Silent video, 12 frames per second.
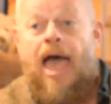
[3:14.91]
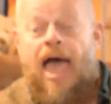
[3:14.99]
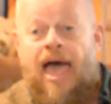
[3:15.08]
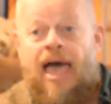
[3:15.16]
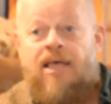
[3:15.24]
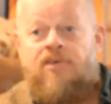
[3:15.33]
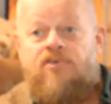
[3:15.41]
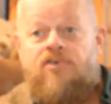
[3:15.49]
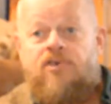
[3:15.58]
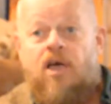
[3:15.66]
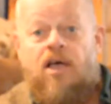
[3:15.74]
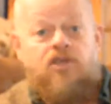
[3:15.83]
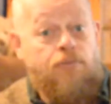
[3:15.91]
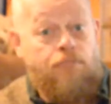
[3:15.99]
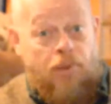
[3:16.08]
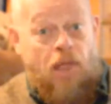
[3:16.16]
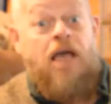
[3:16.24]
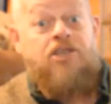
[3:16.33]
as
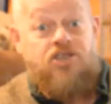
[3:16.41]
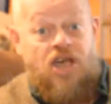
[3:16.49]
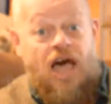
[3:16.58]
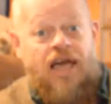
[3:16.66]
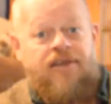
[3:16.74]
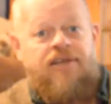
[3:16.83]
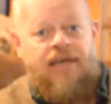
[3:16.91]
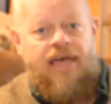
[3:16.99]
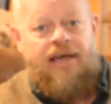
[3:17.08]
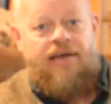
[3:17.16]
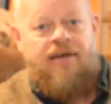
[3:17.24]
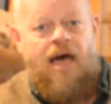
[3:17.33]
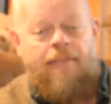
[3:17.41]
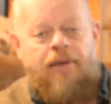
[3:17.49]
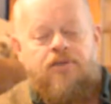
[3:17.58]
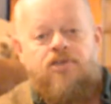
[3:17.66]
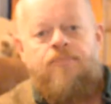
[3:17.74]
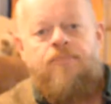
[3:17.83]
supply-side
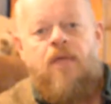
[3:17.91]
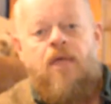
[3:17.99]
economics.